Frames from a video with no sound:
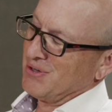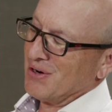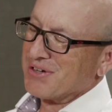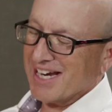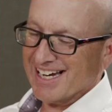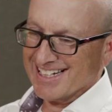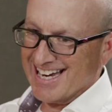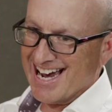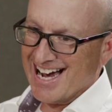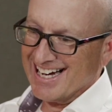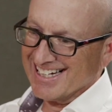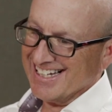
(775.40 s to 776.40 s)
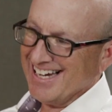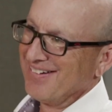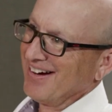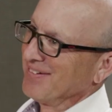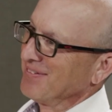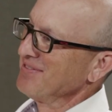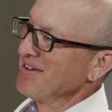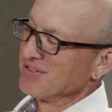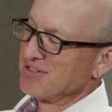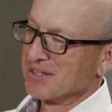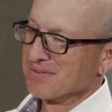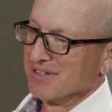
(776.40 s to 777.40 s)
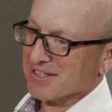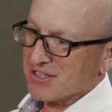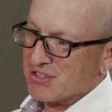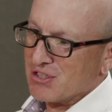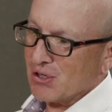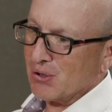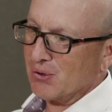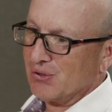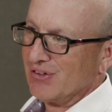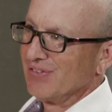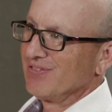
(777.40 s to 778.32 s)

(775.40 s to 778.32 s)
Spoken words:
You do? Okay, yeah. We've never talked about this, so